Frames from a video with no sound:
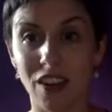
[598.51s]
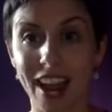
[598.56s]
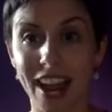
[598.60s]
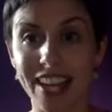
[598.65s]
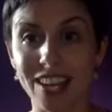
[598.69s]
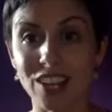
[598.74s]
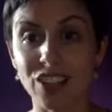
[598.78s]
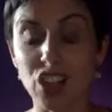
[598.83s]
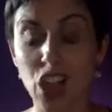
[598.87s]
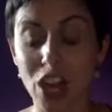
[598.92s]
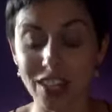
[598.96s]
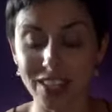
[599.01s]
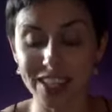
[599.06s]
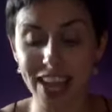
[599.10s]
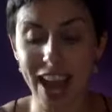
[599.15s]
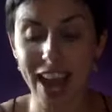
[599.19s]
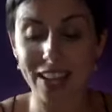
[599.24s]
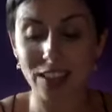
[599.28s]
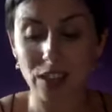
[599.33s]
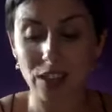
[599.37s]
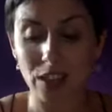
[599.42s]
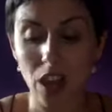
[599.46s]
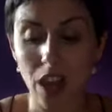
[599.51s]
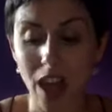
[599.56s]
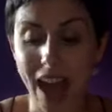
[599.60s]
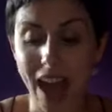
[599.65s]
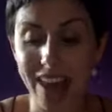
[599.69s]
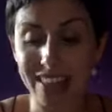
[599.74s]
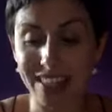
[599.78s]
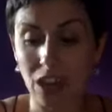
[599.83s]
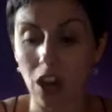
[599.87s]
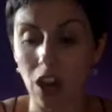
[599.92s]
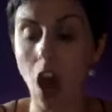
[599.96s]
Right? Just as
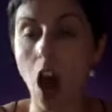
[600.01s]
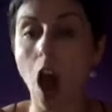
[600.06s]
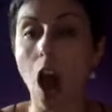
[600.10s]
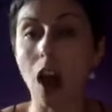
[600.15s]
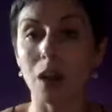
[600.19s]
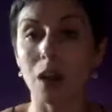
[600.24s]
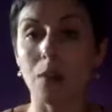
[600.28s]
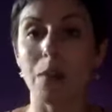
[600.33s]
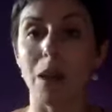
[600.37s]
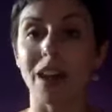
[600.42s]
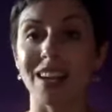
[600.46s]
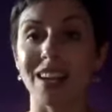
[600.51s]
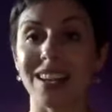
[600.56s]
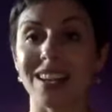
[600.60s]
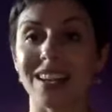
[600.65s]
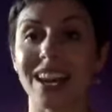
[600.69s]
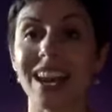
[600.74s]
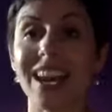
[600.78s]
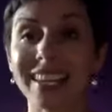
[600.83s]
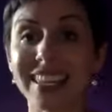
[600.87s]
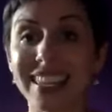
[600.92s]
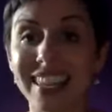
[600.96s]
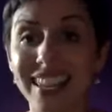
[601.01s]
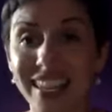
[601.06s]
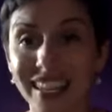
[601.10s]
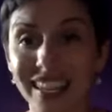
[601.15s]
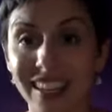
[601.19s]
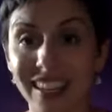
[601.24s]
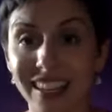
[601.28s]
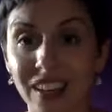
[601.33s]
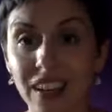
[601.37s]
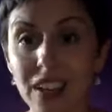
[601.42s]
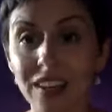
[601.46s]
as a cock-bodied
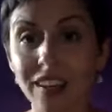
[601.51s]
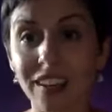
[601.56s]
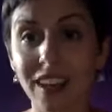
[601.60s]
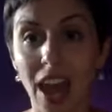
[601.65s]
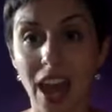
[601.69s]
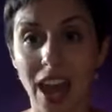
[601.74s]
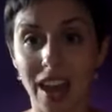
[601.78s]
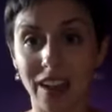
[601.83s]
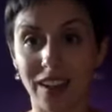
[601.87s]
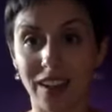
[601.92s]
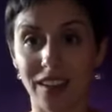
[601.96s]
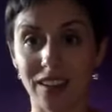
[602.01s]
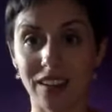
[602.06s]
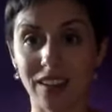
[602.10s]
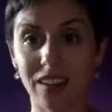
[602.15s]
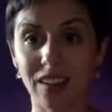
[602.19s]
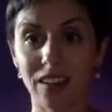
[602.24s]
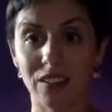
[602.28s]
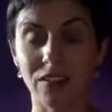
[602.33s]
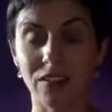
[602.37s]
king can,